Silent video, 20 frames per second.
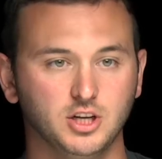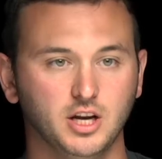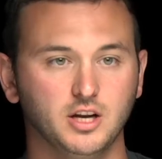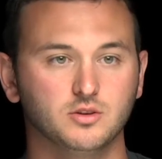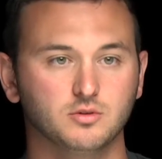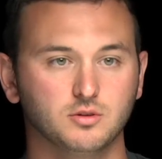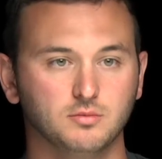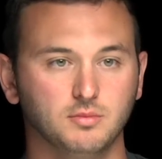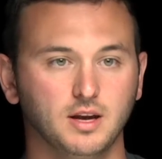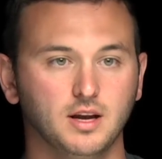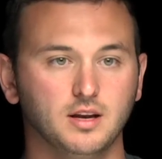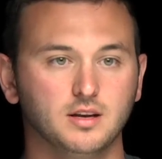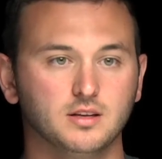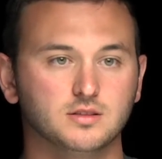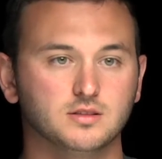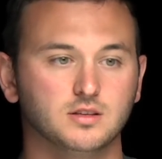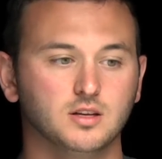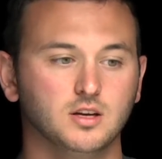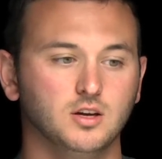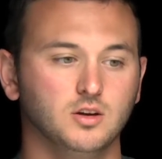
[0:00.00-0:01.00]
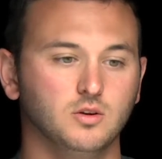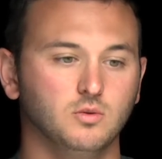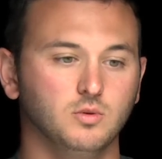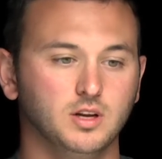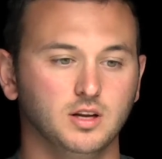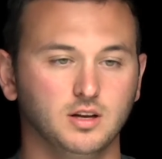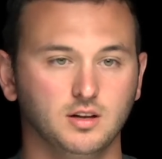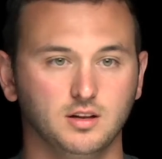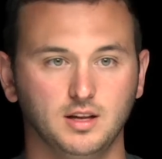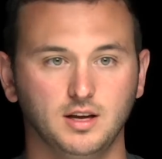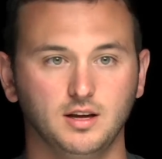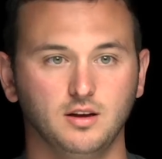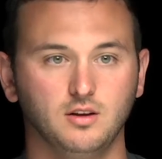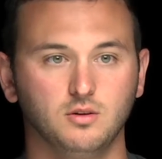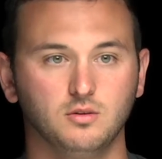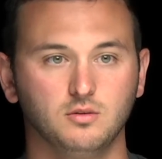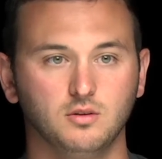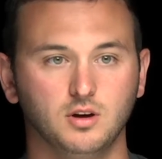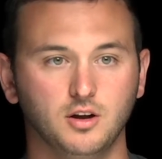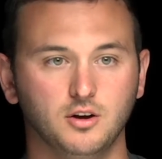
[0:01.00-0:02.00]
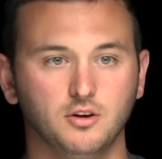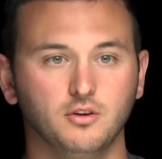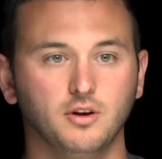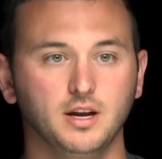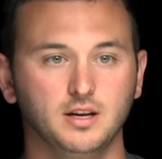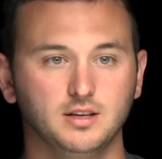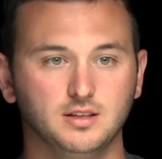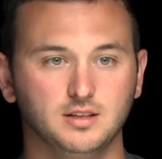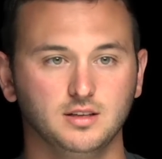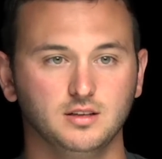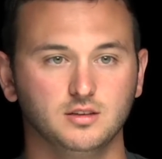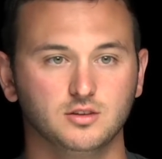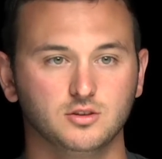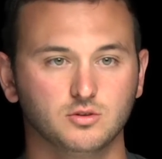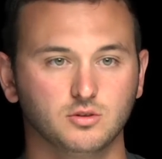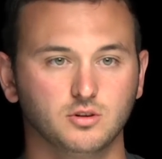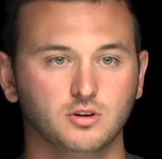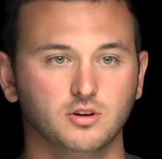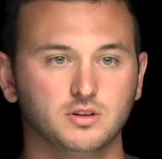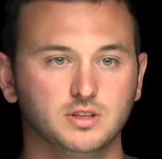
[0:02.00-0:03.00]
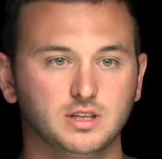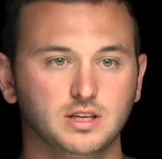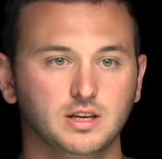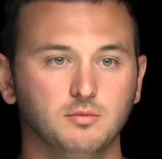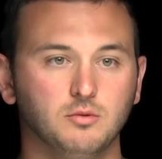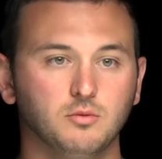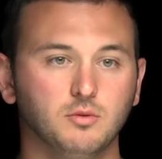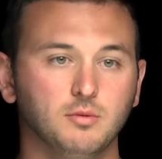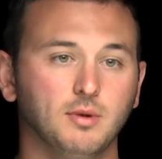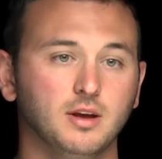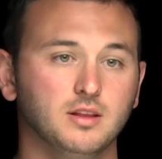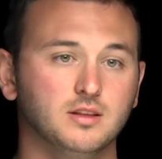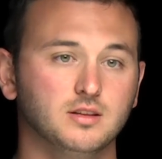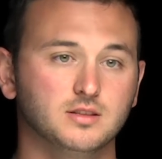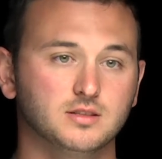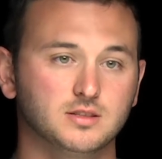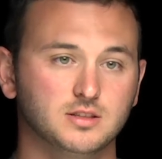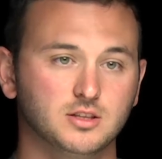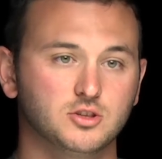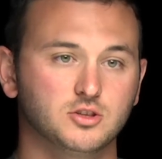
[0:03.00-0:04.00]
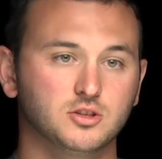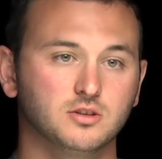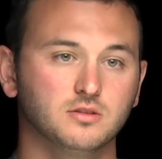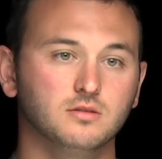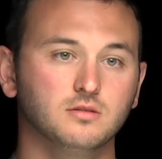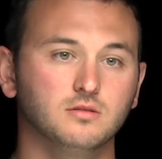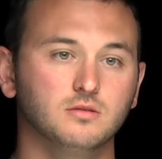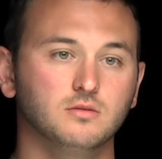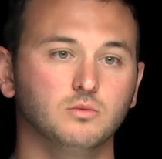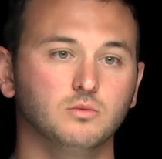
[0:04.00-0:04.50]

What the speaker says: change we made is we didn't allow under 18 to join our team, and we made the decision